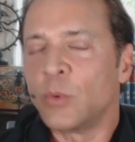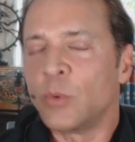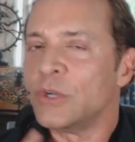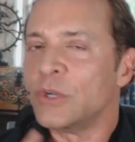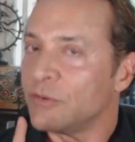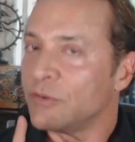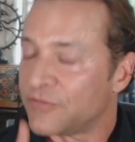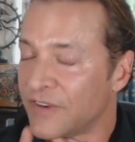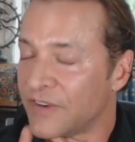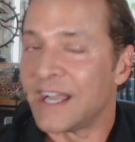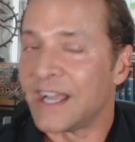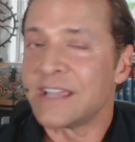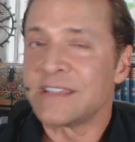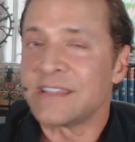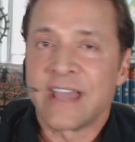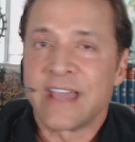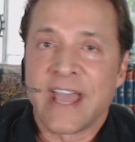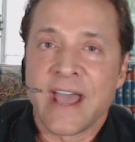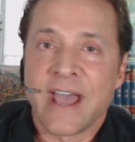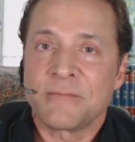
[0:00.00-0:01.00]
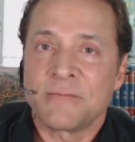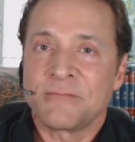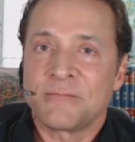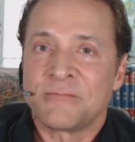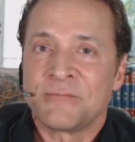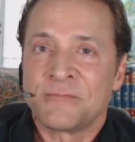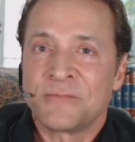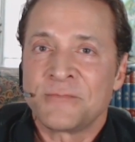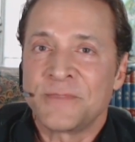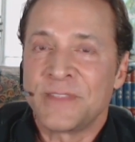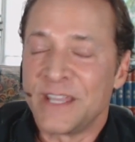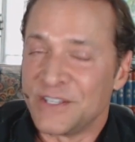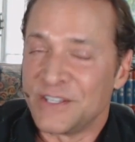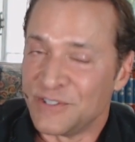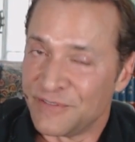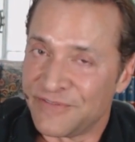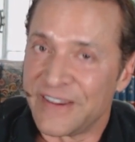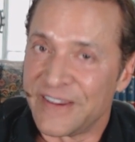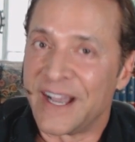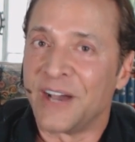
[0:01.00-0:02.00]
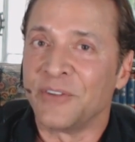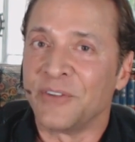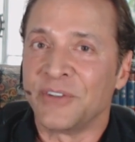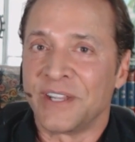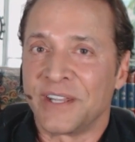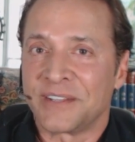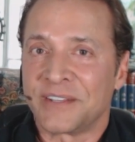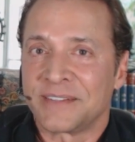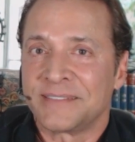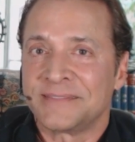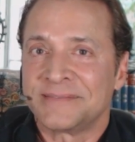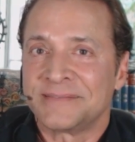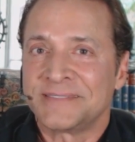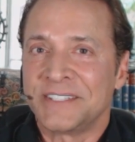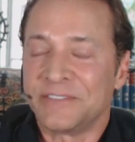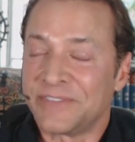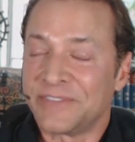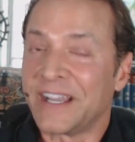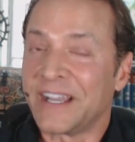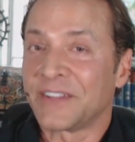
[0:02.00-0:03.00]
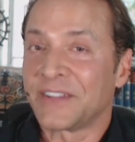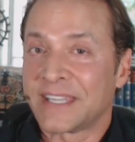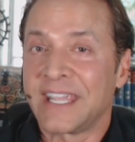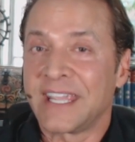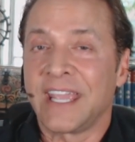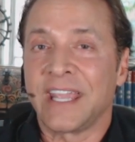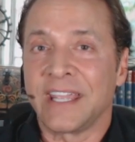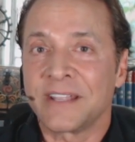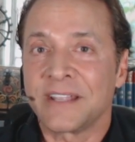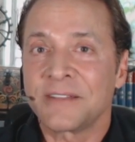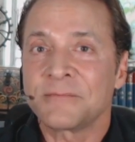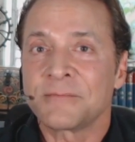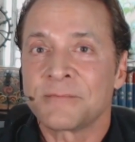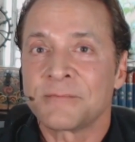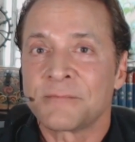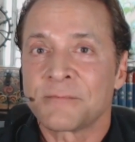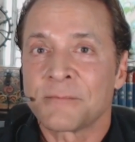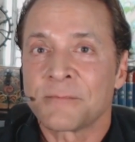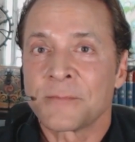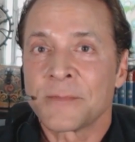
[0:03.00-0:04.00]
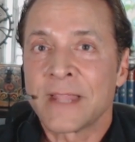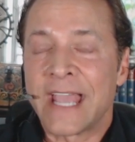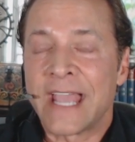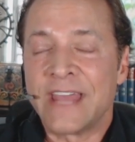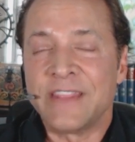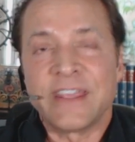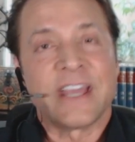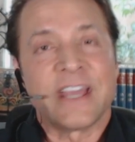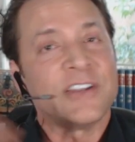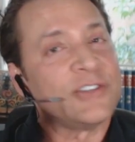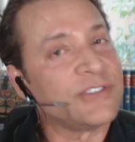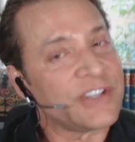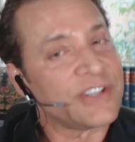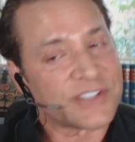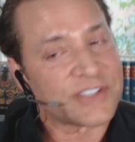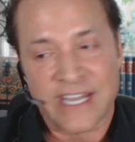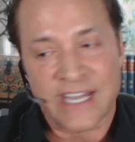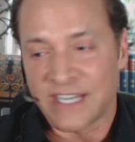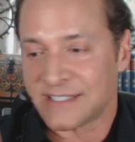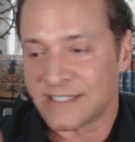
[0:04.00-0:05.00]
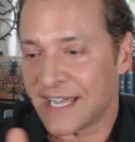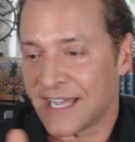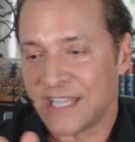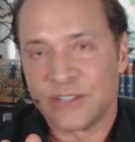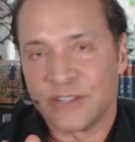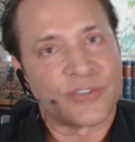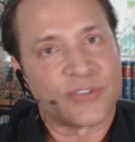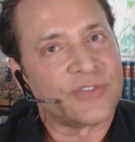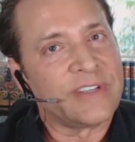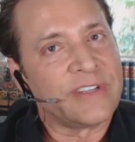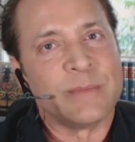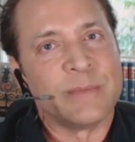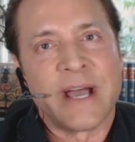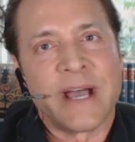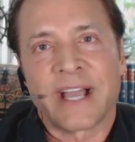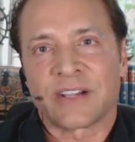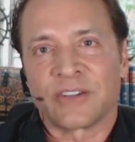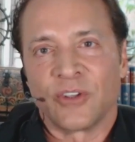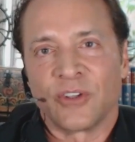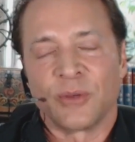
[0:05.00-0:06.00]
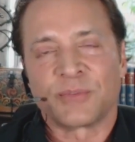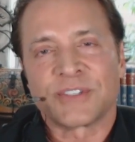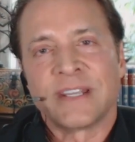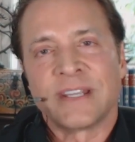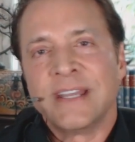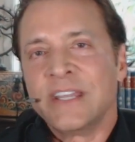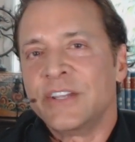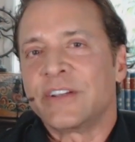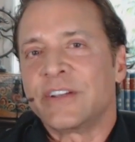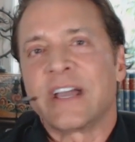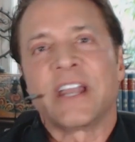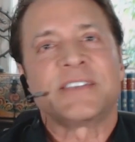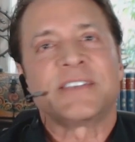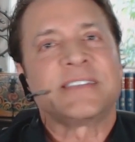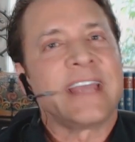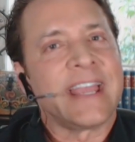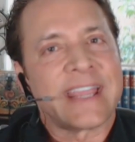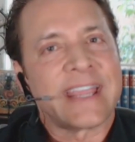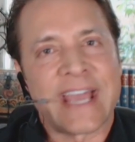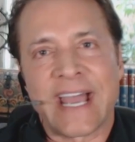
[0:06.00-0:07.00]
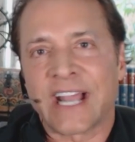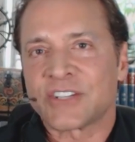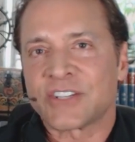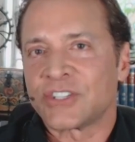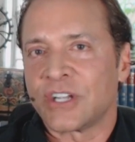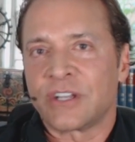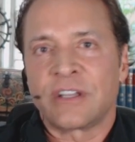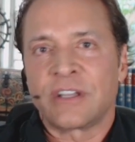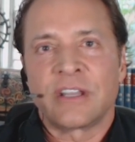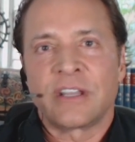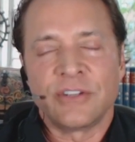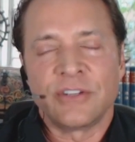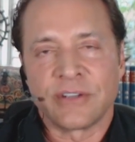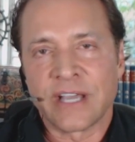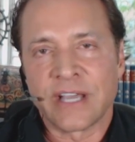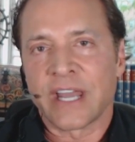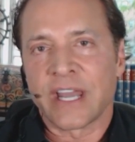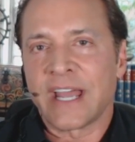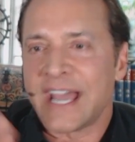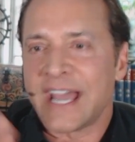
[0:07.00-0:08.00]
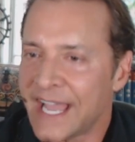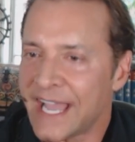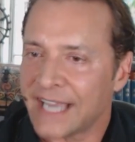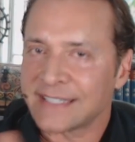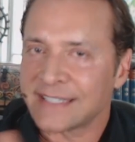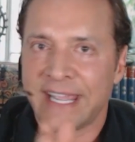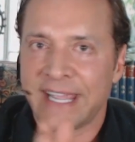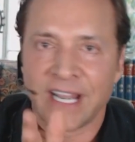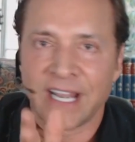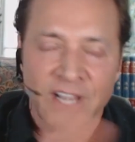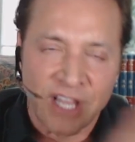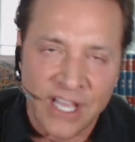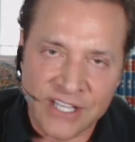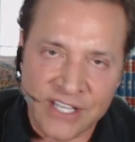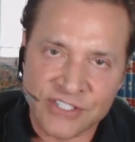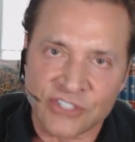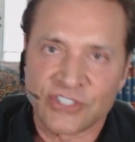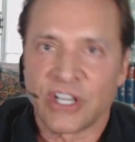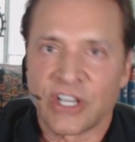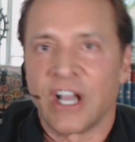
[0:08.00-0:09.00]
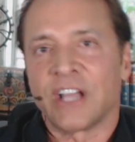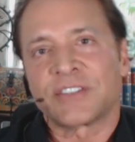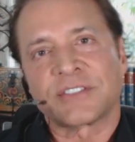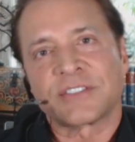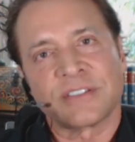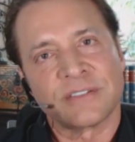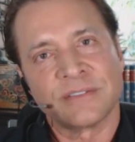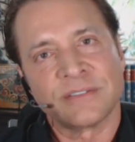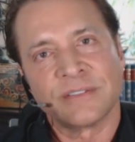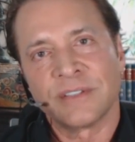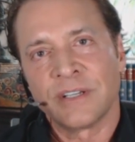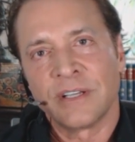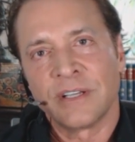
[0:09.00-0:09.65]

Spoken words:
When you find that, then you found it. You found the key. And then you just got to tighten those feedback loops. You got to take action. You got to act, analyze, adjust.